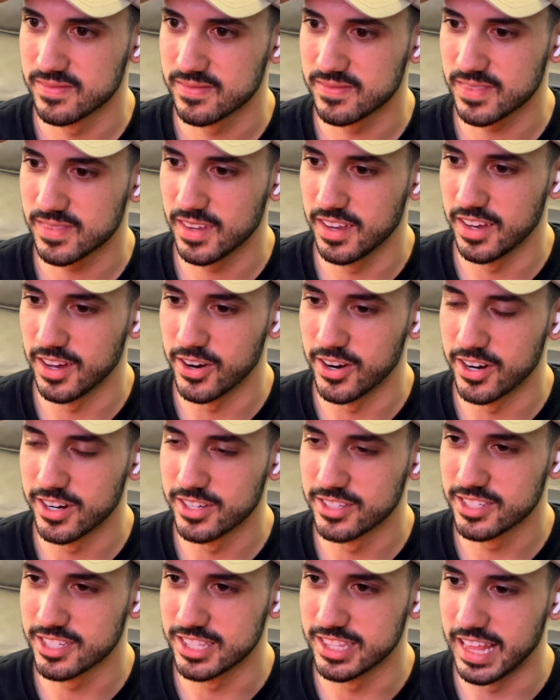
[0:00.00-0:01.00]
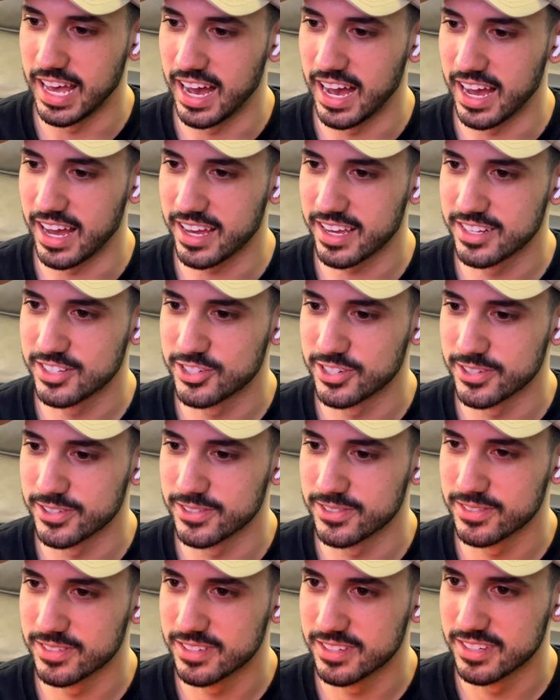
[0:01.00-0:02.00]
Yeah, or else you die.
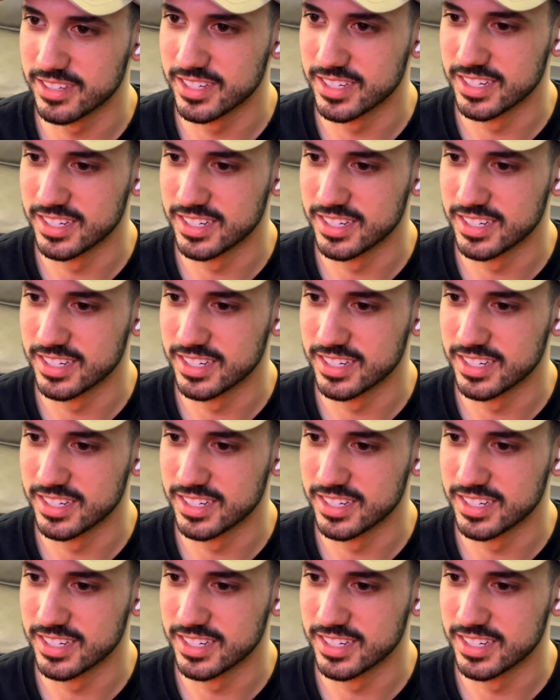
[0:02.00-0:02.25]
Choose.